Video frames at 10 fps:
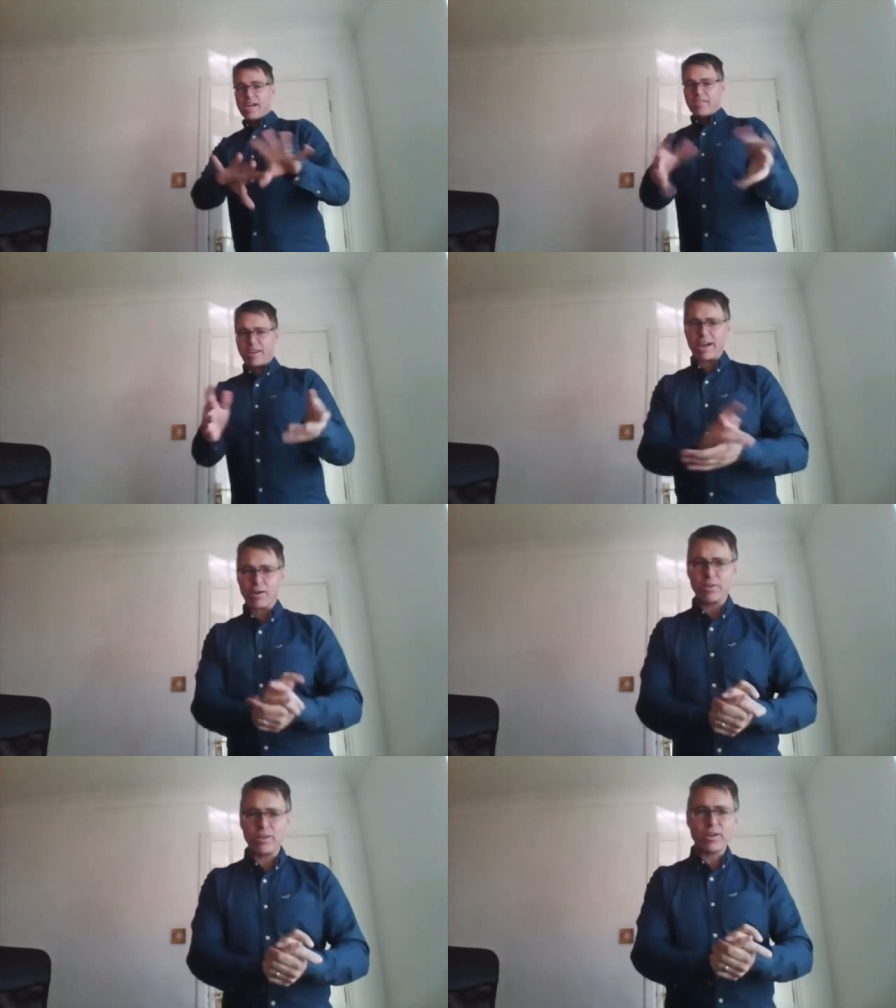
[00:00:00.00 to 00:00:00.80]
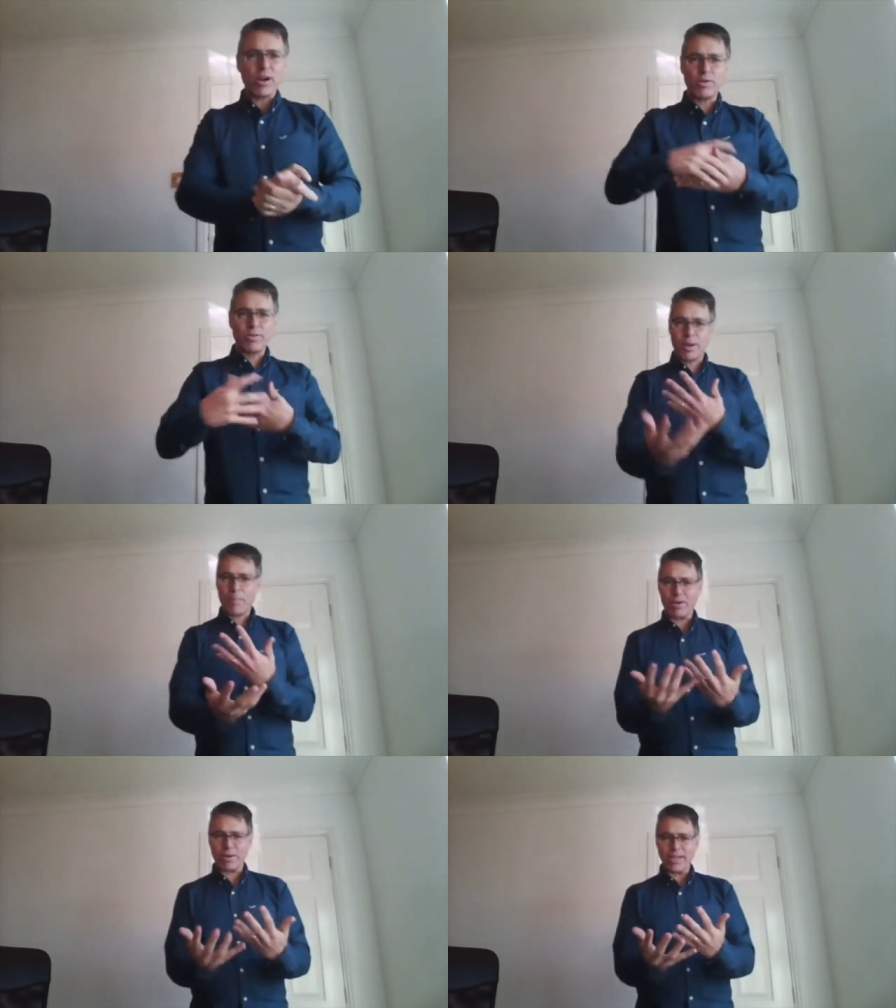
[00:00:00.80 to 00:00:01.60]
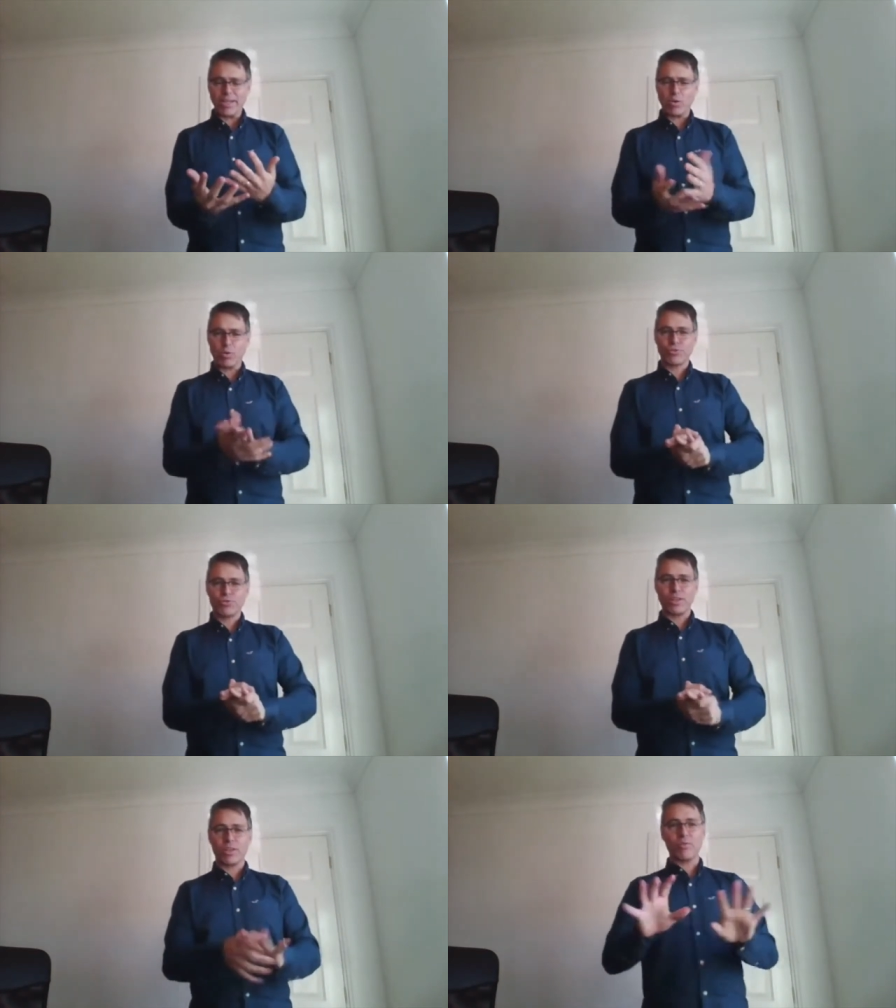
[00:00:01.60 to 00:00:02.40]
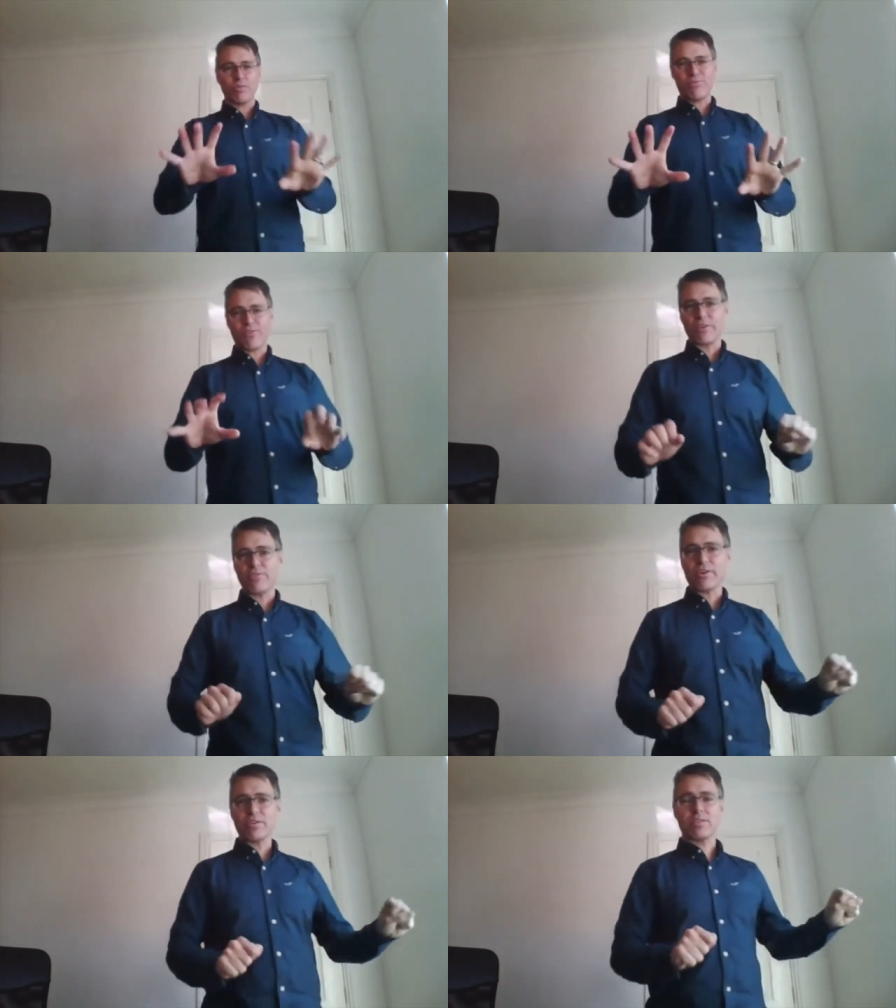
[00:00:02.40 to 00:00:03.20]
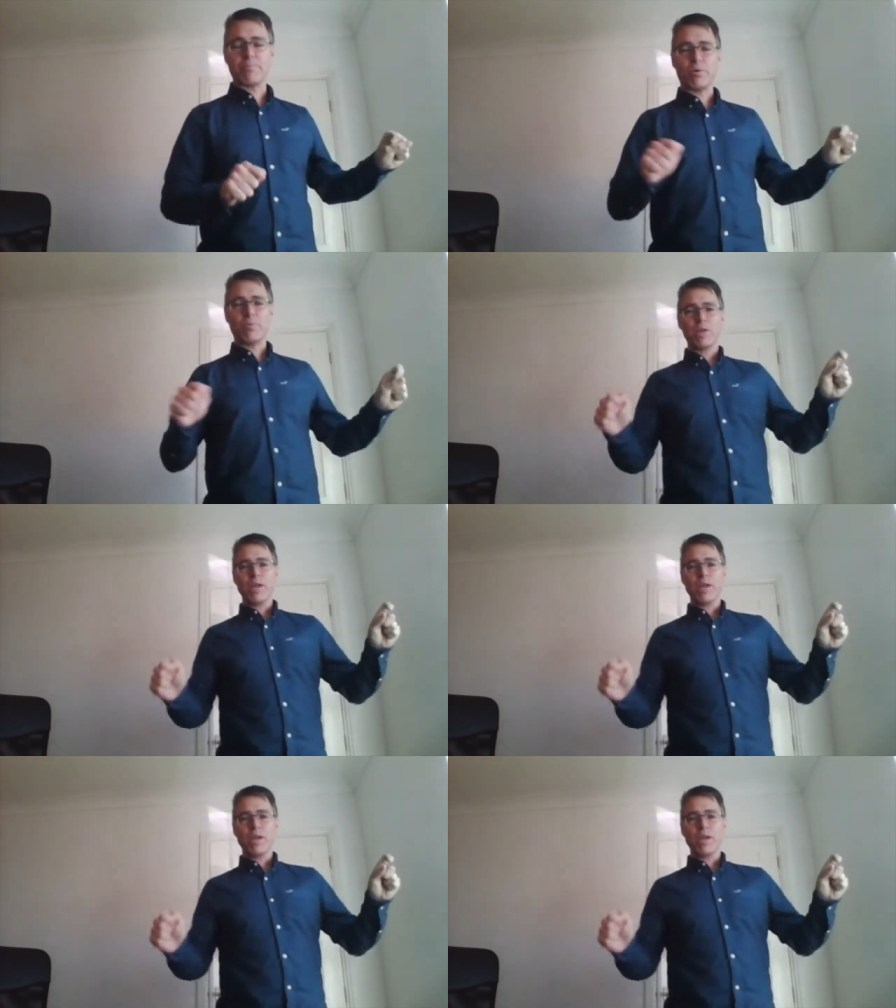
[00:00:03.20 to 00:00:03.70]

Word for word: So how do you go about leading all three of those? Very, very simple.